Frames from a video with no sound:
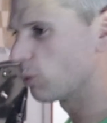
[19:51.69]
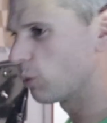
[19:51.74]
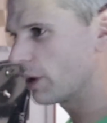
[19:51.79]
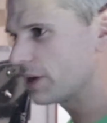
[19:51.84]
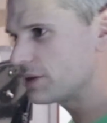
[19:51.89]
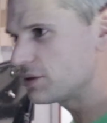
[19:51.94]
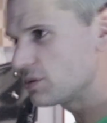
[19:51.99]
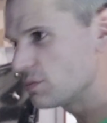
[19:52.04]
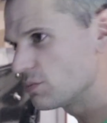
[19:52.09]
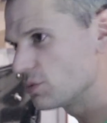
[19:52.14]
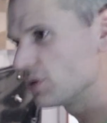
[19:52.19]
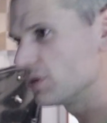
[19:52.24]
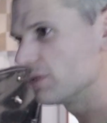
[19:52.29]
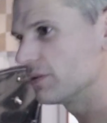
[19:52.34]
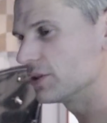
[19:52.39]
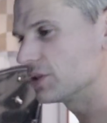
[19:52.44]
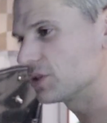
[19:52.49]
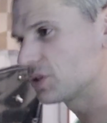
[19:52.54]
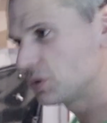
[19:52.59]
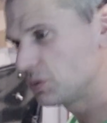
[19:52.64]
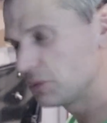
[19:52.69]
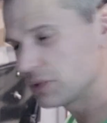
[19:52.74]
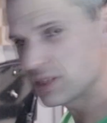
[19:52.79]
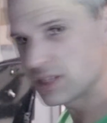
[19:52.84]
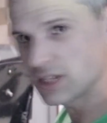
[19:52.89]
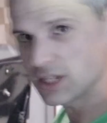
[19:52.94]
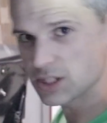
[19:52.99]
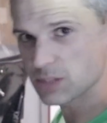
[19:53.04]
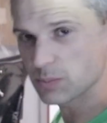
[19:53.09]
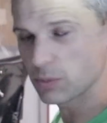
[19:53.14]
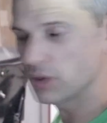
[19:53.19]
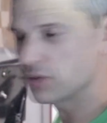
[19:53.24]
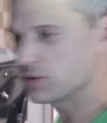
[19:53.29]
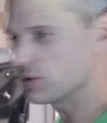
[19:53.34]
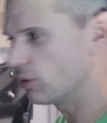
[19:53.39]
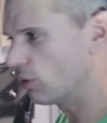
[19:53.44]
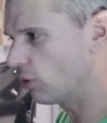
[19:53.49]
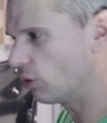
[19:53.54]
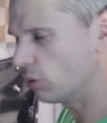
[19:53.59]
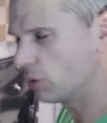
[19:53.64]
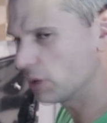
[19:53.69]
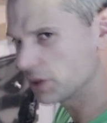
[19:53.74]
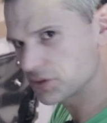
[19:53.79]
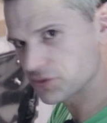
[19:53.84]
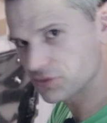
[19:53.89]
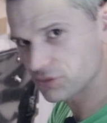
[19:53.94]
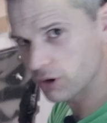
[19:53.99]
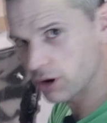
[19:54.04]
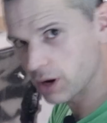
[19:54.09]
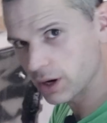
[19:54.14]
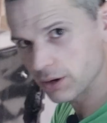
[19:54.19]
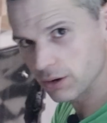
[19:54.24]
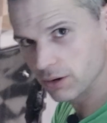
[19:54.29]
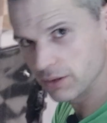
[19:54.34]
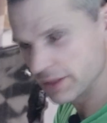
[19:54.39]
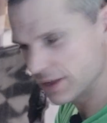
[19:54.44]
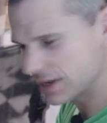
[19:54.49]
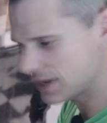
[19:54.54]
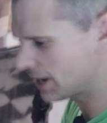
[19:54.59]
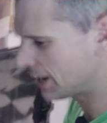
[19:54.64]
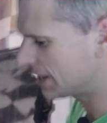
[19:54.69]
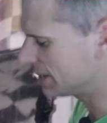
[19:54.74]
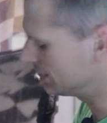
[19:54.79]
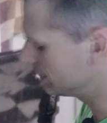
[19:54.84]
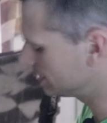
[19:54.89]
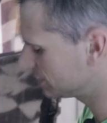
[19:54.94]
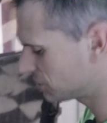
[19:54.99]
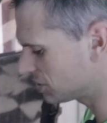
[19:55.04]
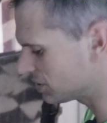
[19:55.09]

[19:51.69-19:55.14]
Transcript: when you move it to a set spot, you're always right on the gate.